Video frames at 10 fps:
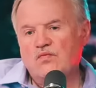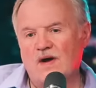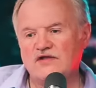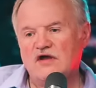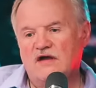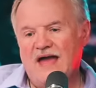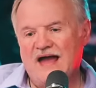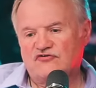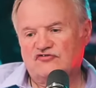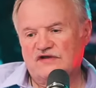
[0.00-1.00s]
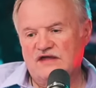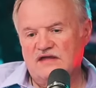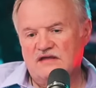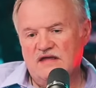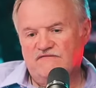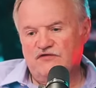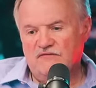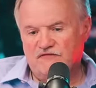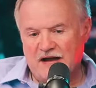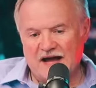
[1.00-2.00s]
when you actually, if
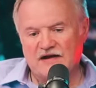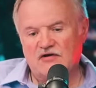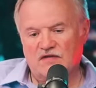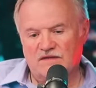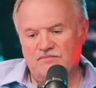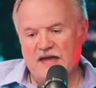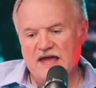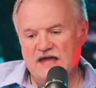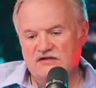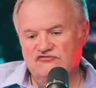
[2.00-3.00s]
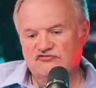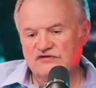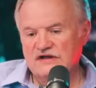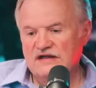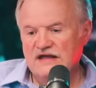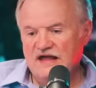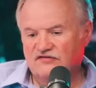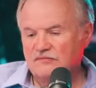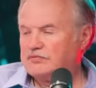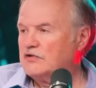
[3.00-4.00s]
you've got it on the page,
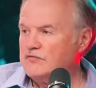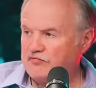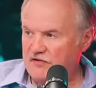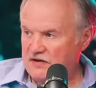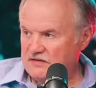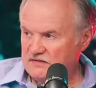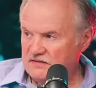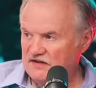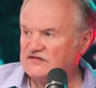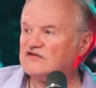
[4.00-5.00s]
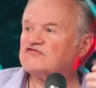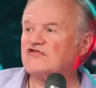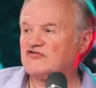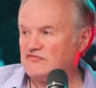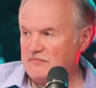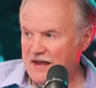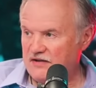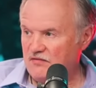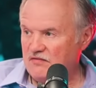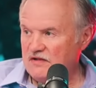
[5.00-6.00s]
it's a blueprint. It's an instruction
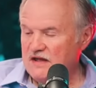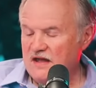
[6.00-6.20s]
manual.